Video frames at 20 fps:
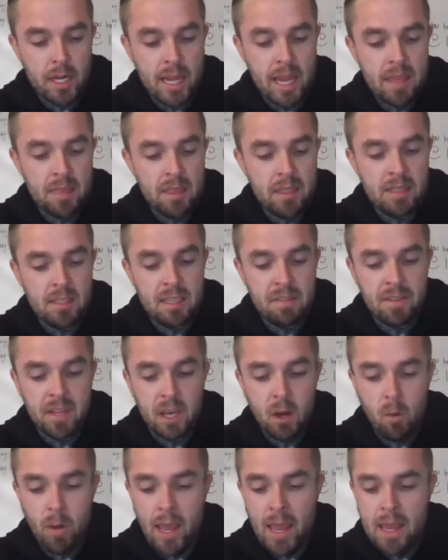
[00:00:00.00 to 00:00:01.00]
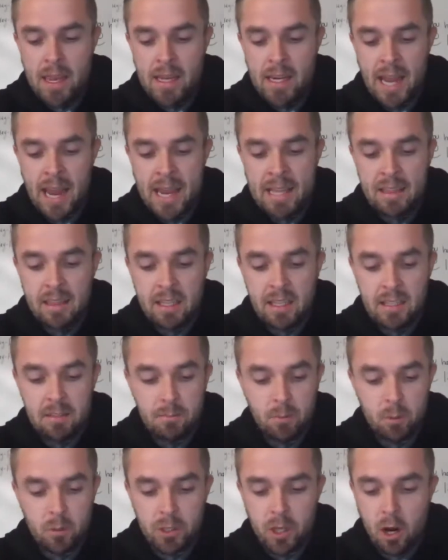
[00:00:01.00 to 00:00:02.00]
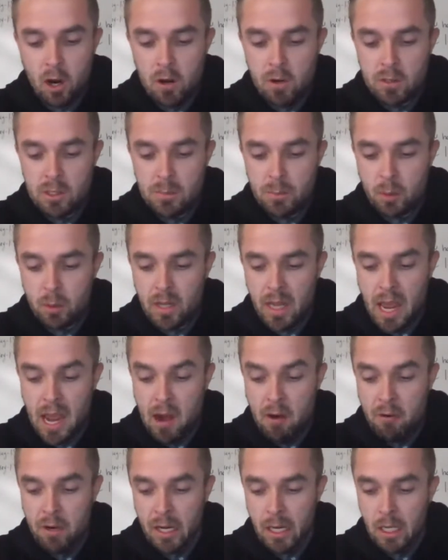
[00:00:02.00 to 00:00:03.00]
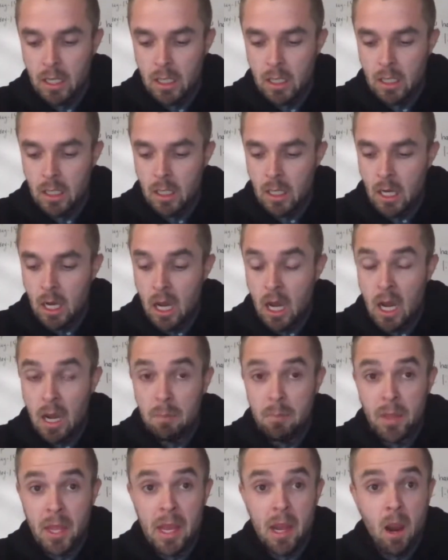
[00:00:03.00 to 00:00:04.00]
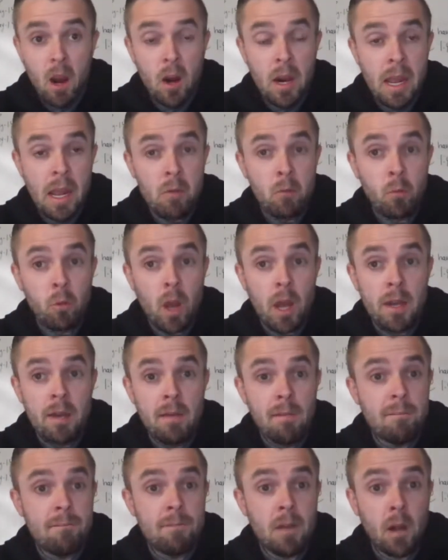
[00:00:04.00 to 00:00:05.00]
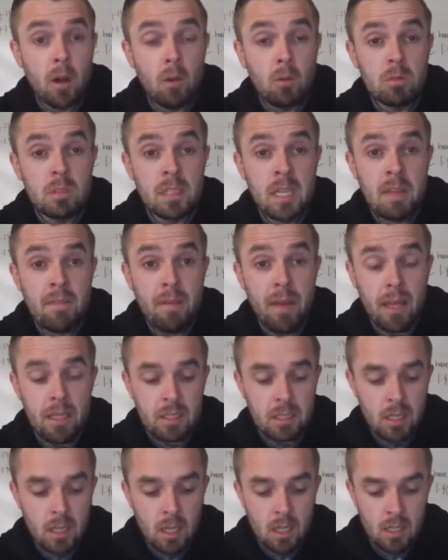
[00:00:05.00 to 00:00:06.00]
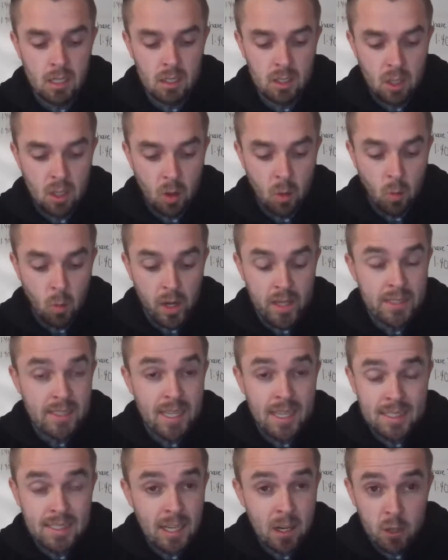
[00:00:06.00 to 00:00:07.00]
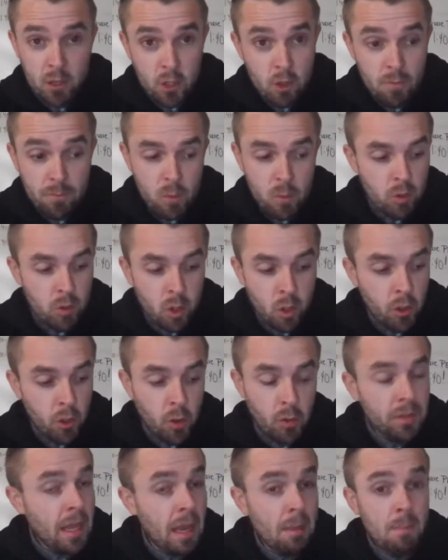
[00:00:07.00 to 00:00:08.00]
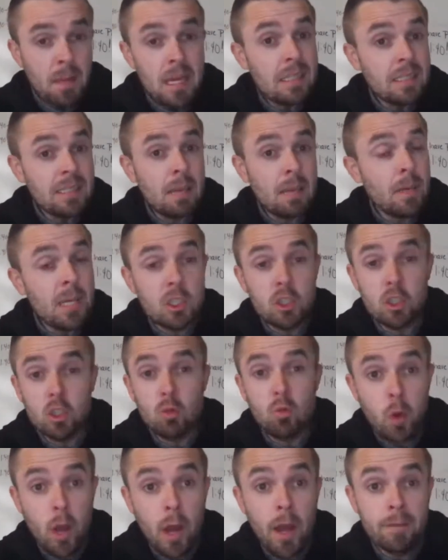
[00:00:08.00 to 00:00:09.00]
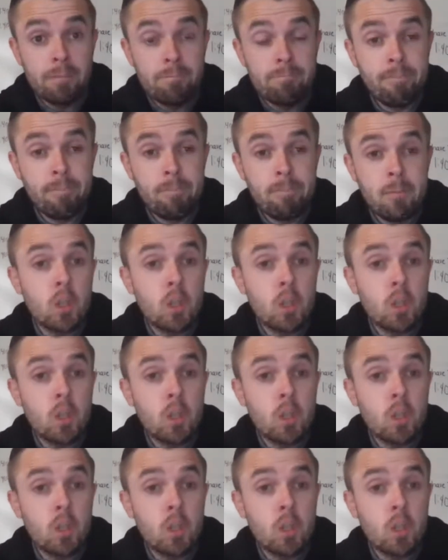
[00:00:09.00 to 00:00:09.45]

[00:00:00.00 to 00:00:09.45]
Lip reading: 28th in DVOA and 18th for yards per carry. They are a run funnel defense. So what does that tell you? If you don't know what that means you run.